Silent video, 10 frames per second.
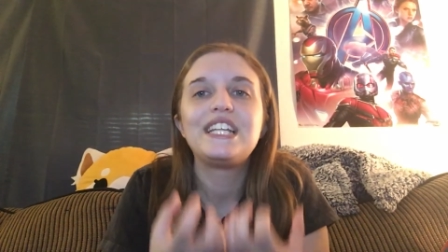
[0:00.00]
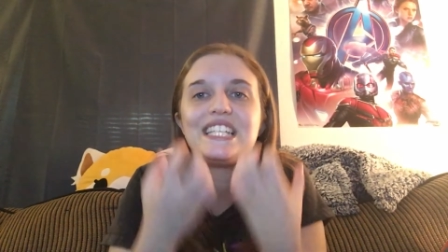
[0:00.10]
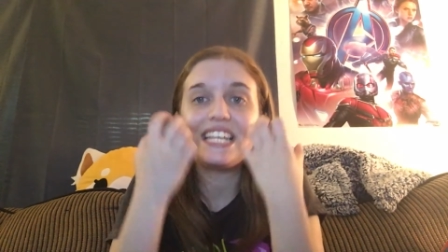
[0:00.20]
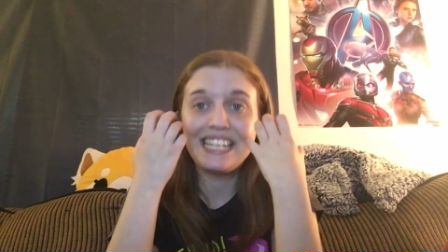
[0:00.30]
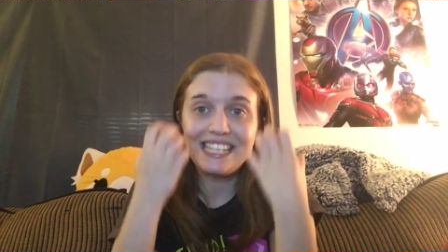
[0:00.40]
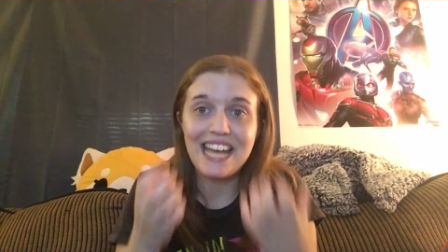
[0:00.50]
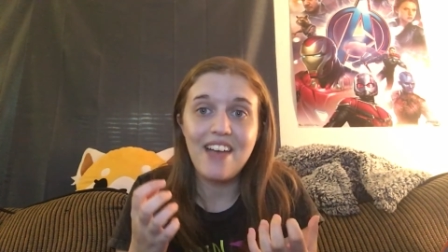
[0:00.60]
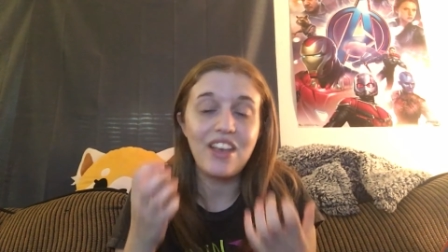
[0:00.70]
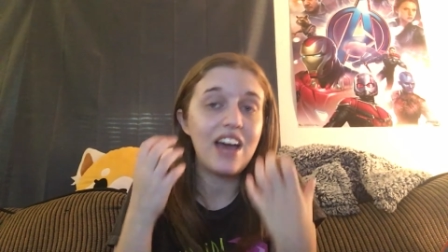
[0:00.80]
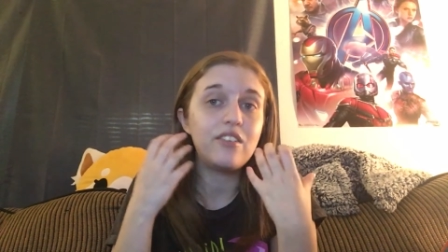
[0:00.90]
to
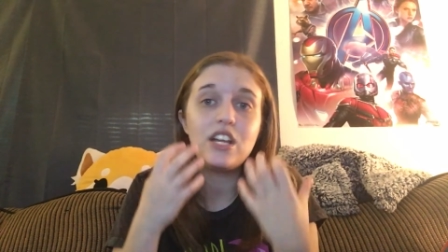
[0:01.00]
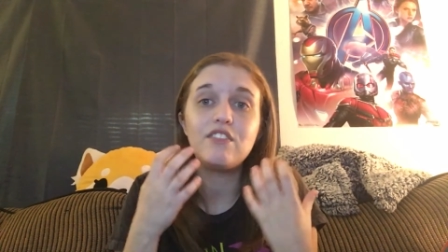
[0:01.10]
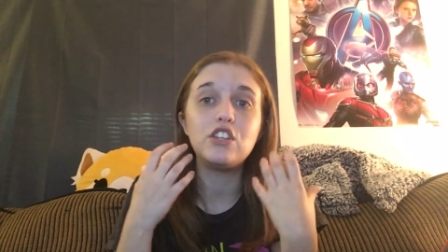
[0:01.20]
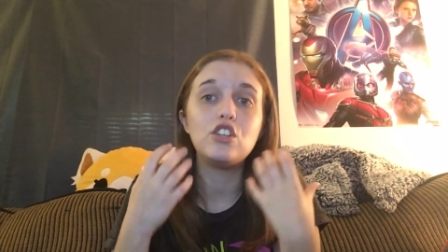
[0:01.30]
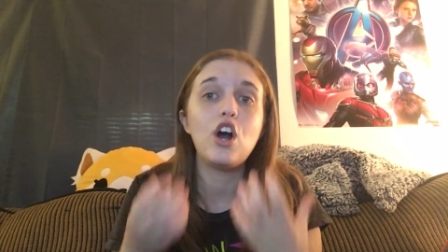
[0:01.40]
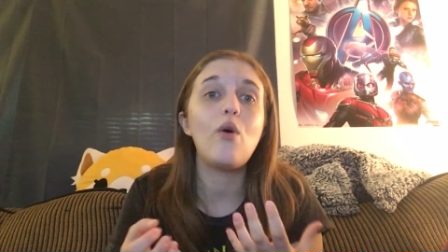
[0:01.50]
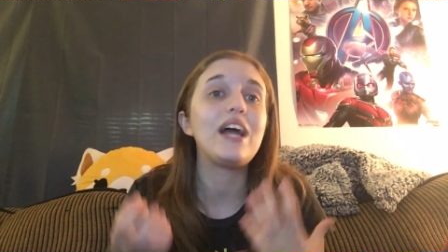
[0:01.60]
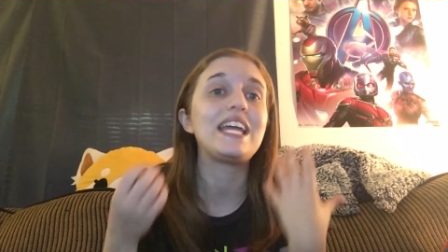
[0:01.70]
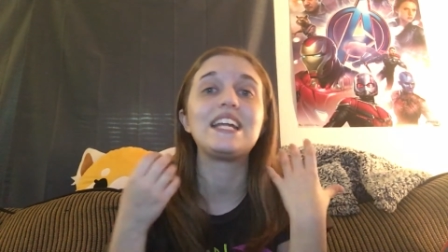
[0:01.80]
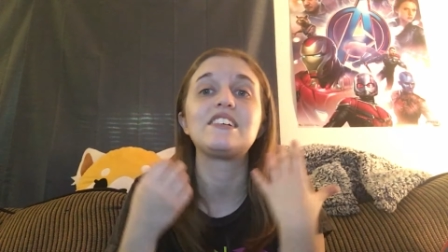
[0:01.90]
death I don't even know
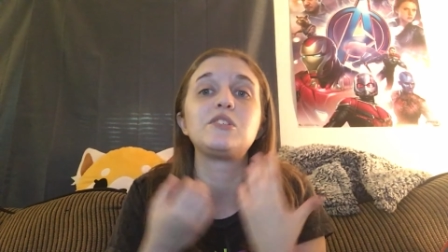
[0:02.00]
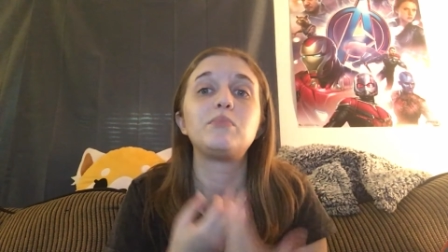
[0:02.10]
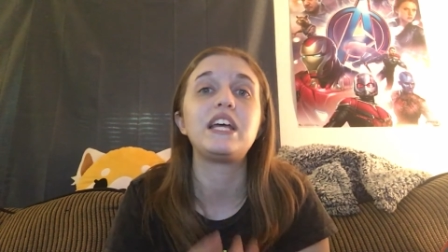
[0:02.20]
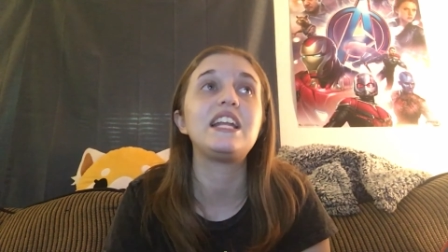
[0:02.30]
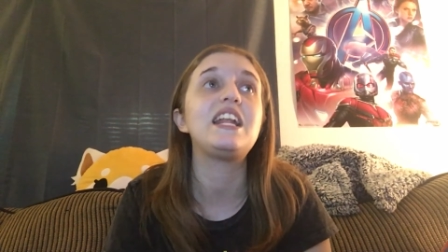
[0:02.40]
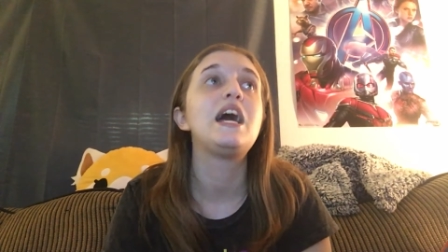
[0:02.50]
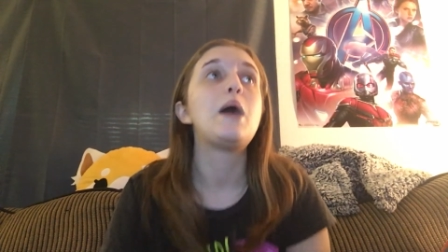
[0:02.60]
I can't explain it